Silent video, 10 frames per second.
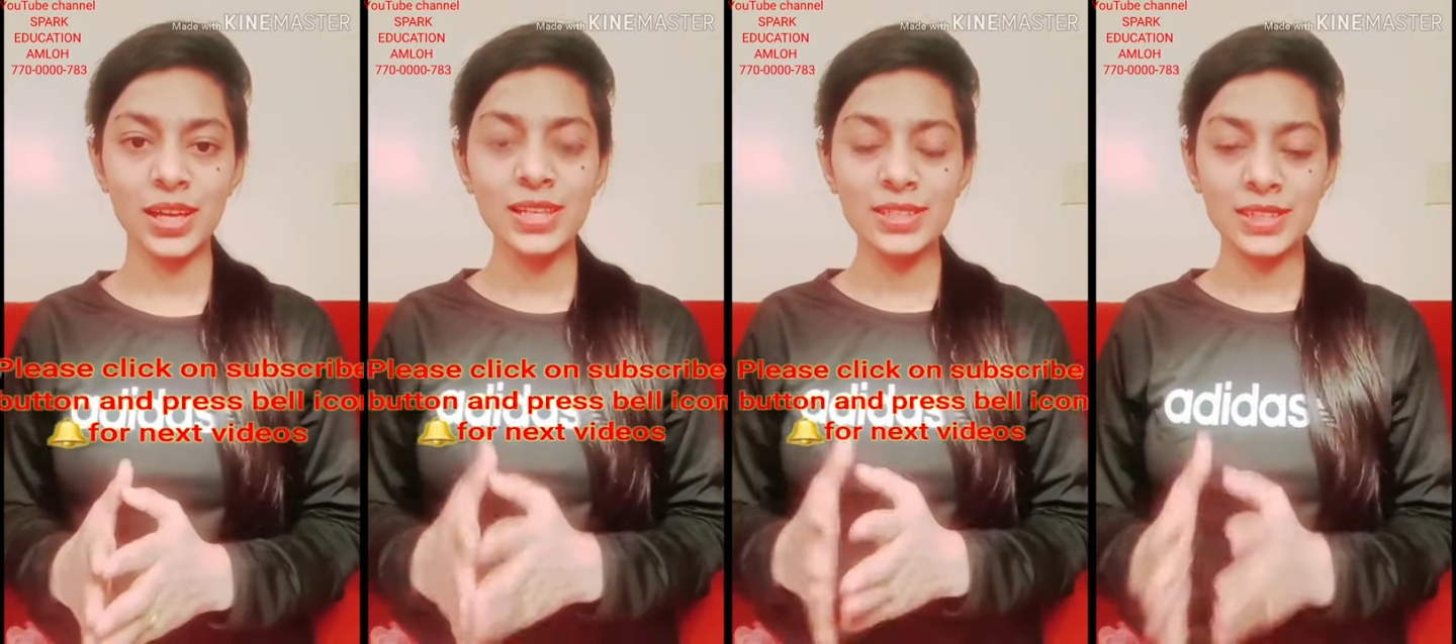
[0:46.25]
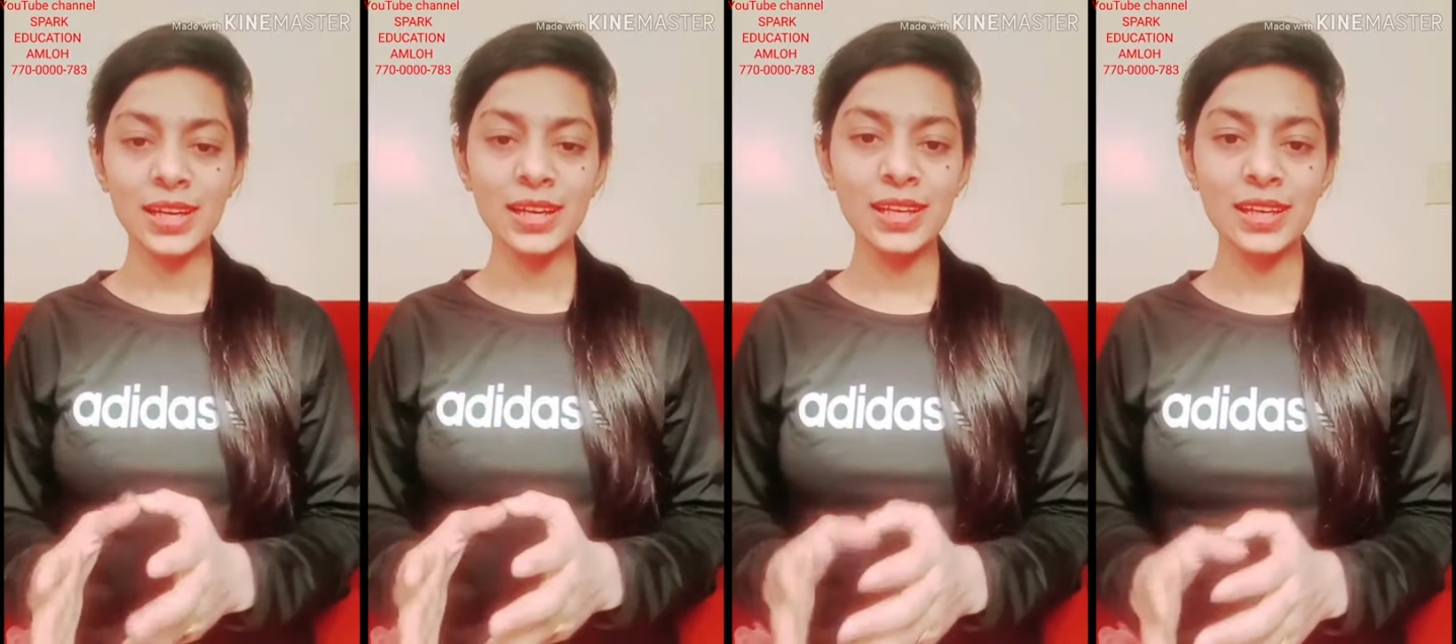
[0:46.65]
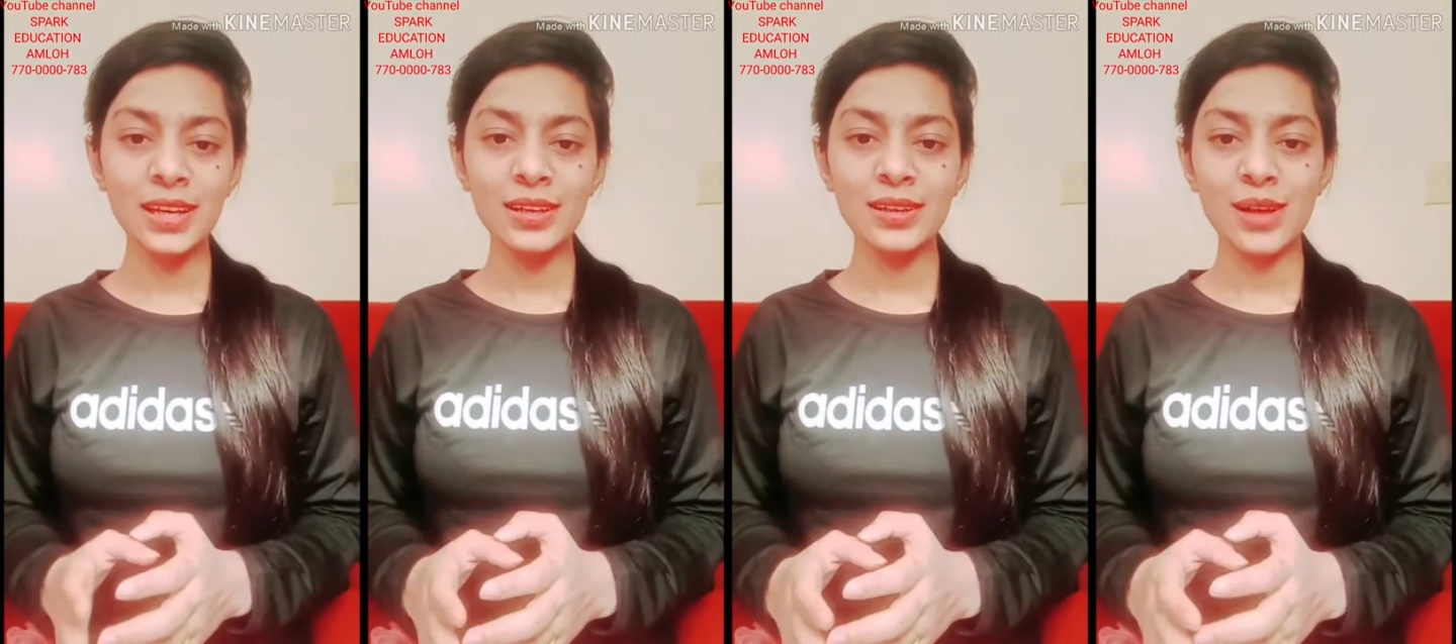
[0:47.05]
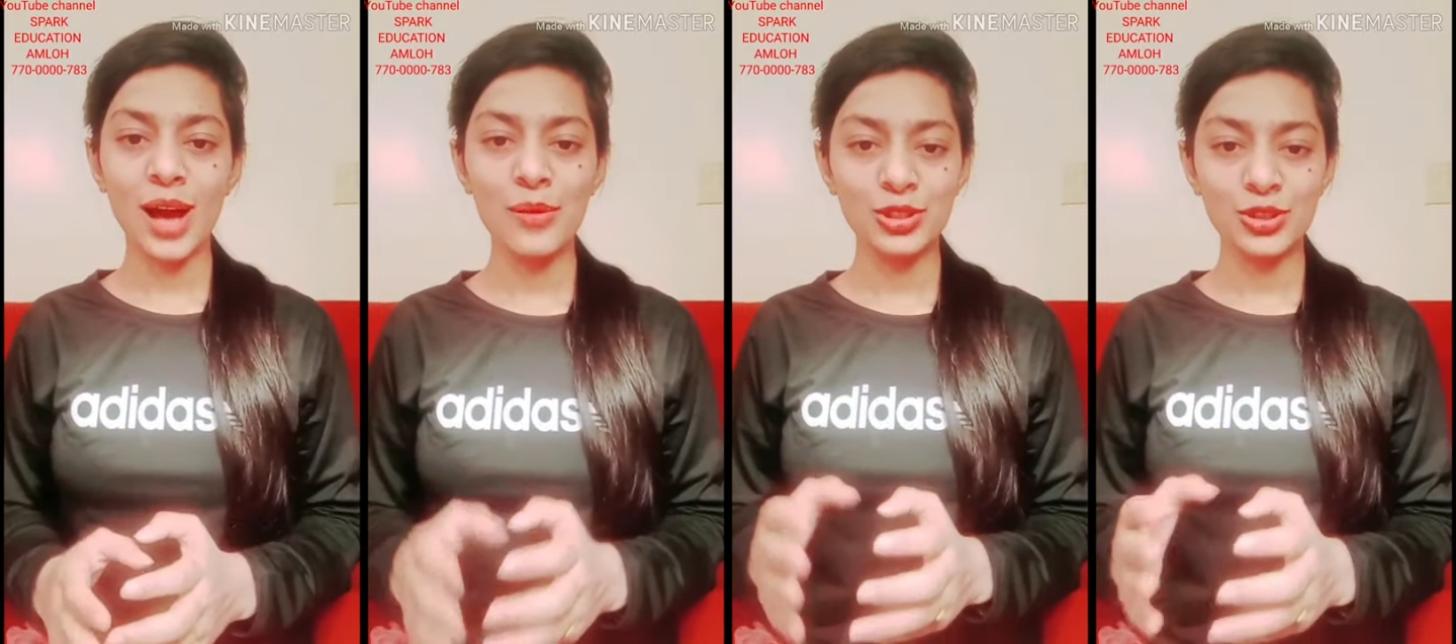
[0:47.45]
Secondly,
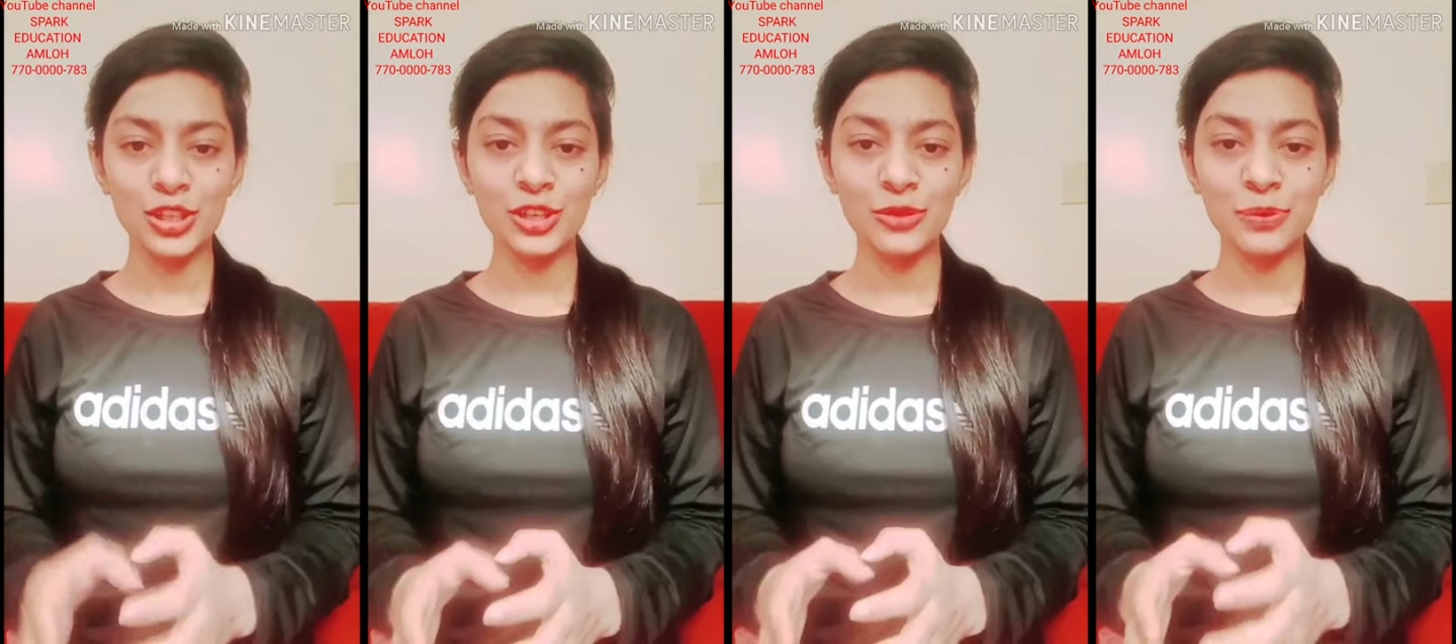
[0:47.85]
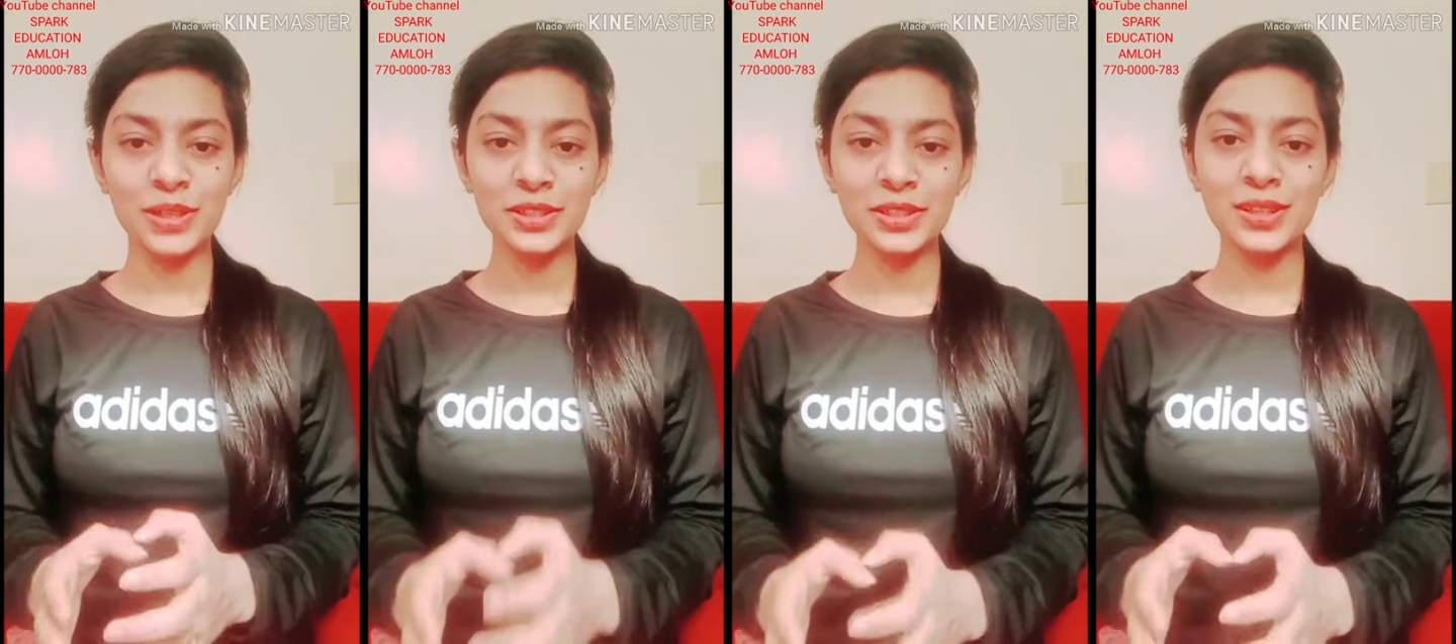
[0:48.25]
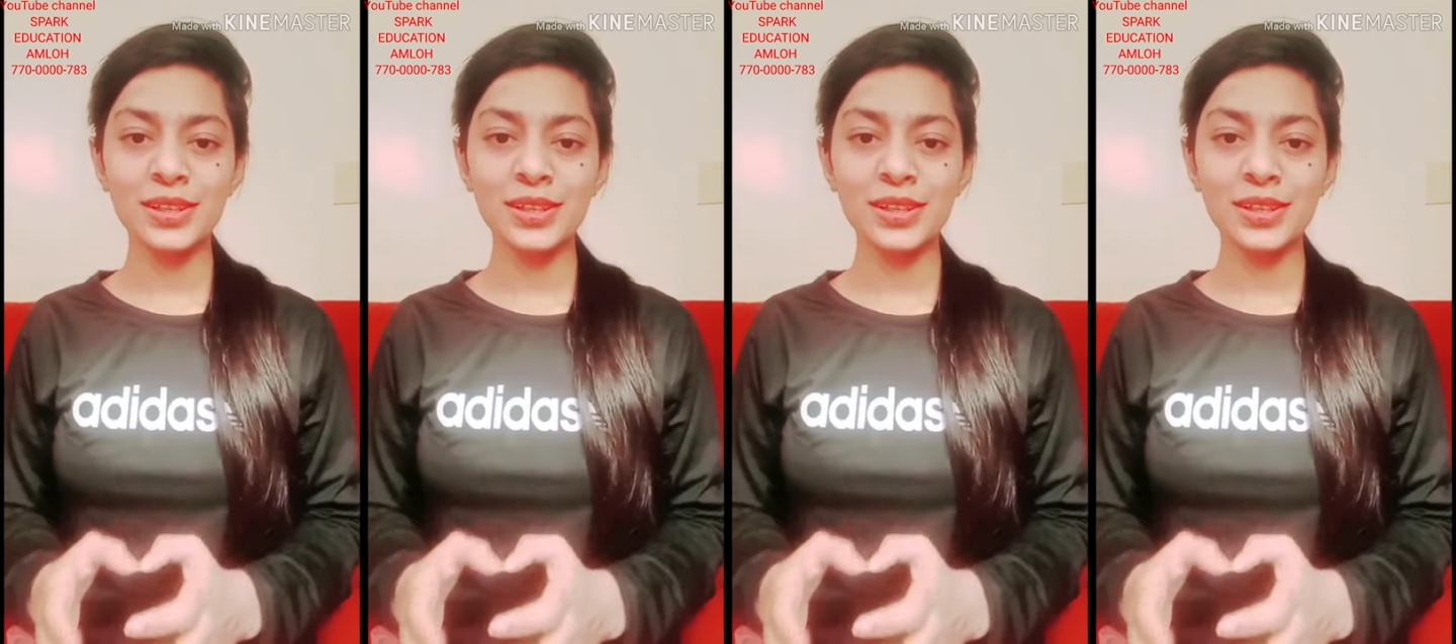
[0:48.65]
I'm a talkative person,